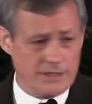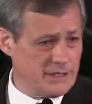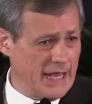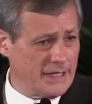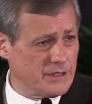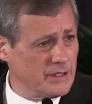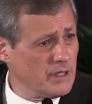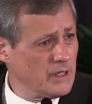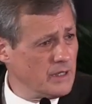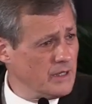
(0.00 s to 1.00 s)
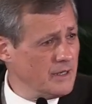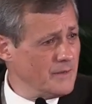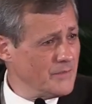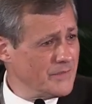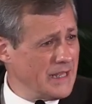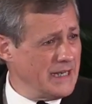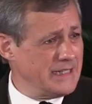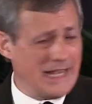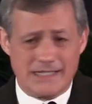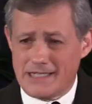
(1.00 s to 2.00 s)
the saints. Then he
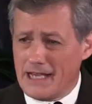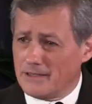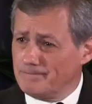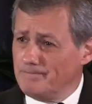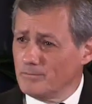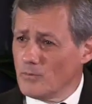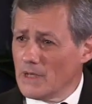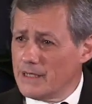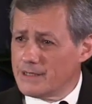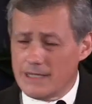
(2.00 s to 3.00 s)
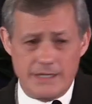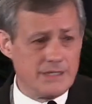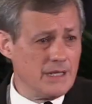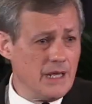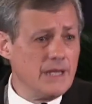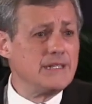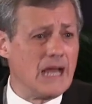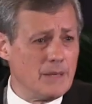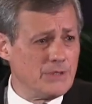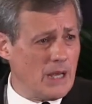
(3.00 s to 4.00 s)
takes Satan and says,
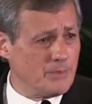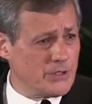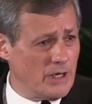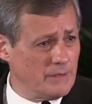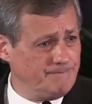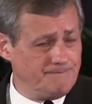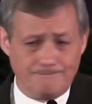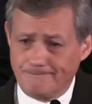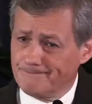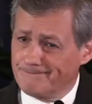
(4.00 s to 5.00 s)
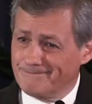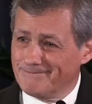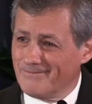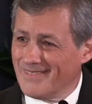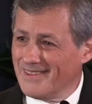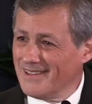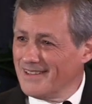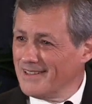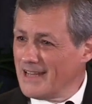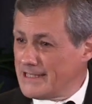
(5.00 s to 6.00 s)
Time's up, son.
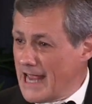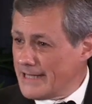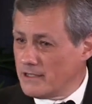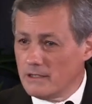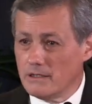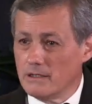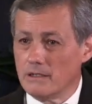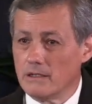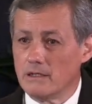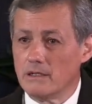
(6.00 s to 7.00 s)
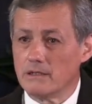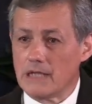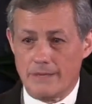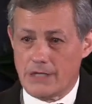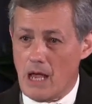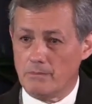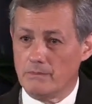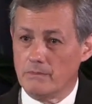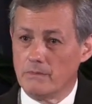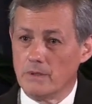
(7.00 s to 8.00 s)
That's it. Time's
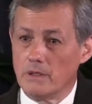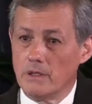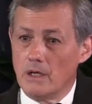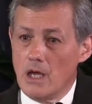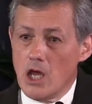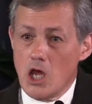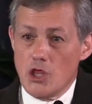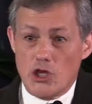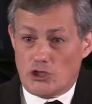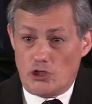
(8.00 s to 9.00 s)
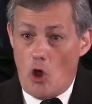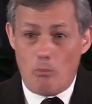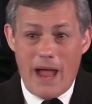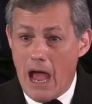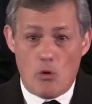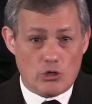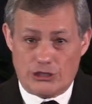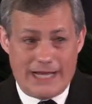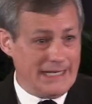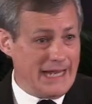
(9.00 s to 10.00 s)
up. There's no power
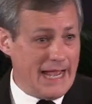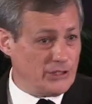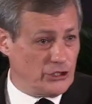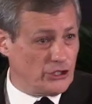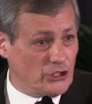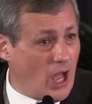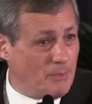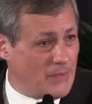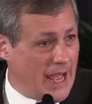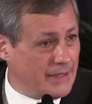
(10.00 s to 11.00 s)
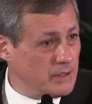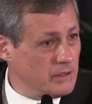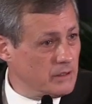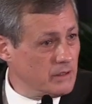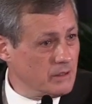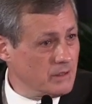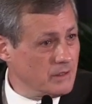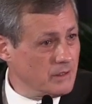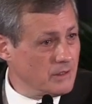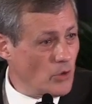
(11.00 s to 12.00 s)
Satan has to stop that
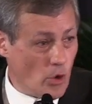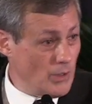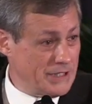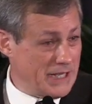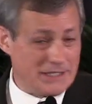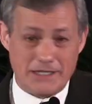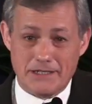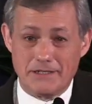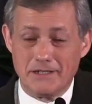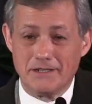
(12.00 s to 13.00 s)
or resist it.